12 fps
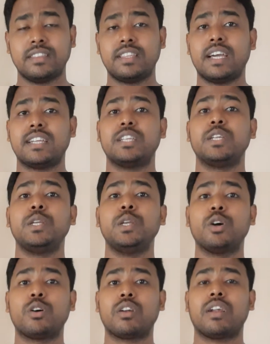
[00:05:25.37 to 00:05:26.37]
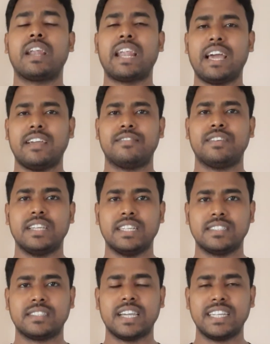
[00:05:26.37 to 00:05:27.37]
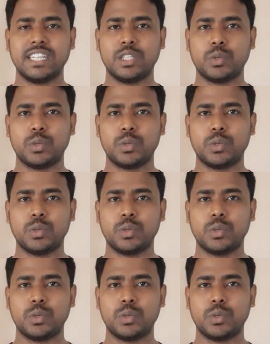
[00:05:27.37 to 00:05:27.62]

that your life is heading